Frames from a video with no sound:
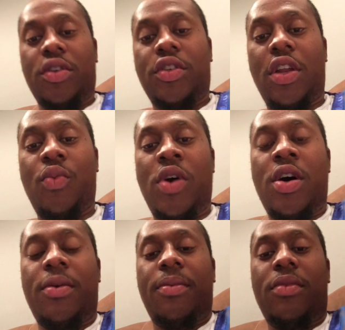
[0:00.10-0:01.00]

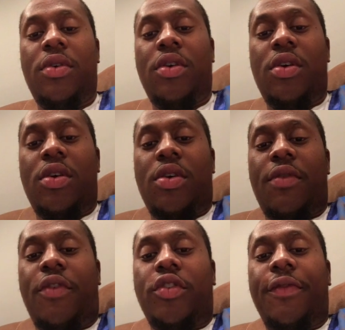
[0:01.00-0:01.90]
Shalom.
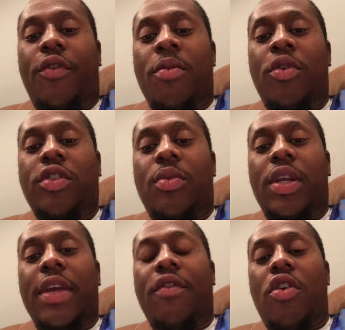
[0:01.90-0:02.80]
First and foremost, I
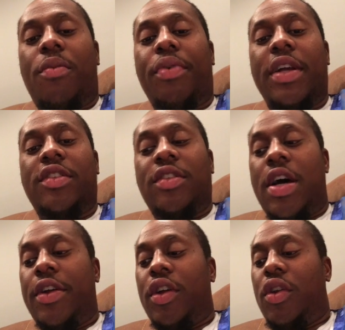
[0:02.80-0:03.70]
want to give all praises,
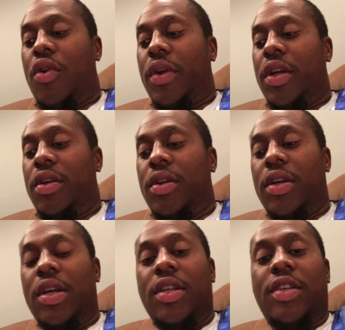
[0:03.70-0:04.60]
honor, and glory
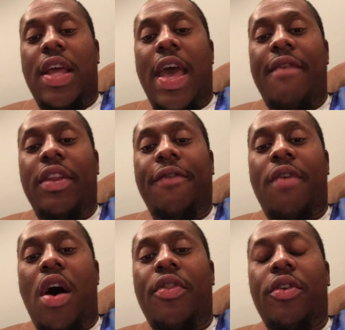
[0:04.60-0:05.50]
to the Heavenly
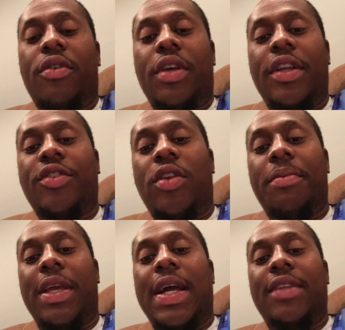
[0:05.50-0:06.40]
Father and His only
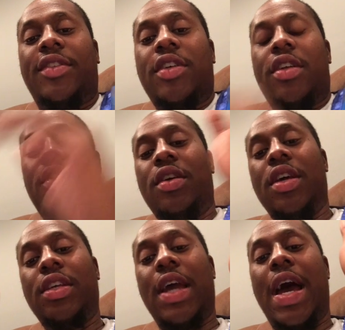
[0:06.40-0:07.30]
begotten Son,
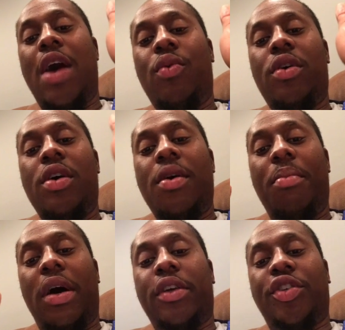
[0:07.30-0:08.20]
Yahweh,
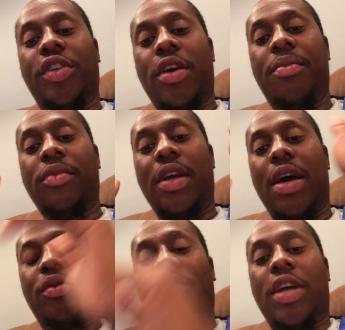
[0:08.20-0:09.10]
Bahashem,
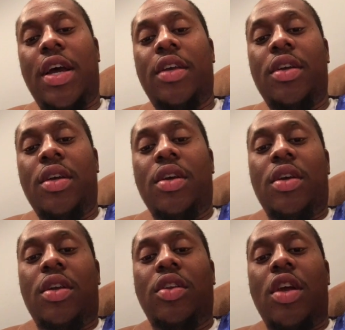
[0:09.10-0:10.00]
Yahweh Shai.
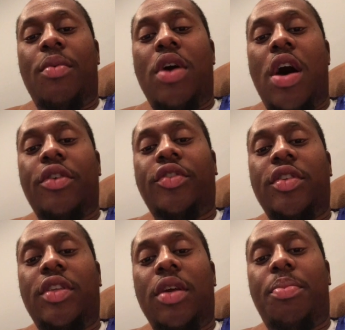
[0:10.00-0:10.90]
Double honors
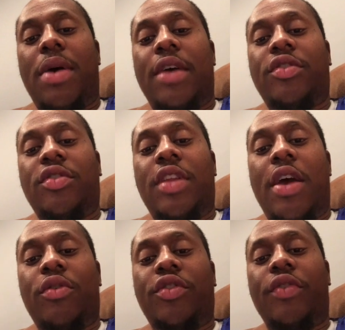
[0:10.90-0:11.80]
to the apostles and
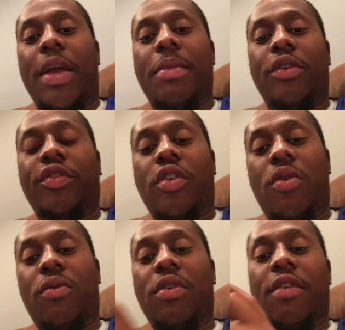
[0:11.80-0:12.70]
elders of Great Mill
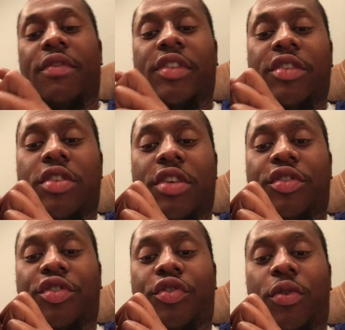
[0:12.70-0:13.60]
Street for teaching us
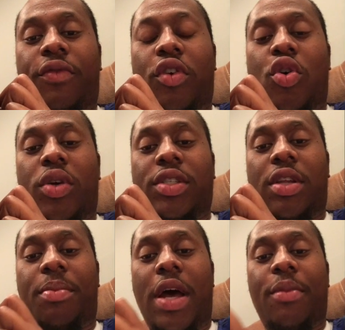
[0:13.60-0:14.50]
His truth according to
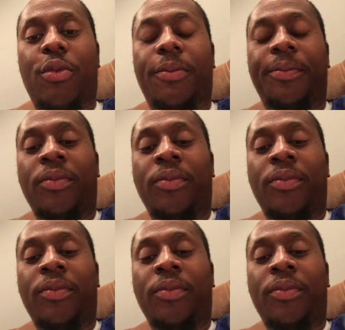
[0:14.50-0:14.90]
the Bible.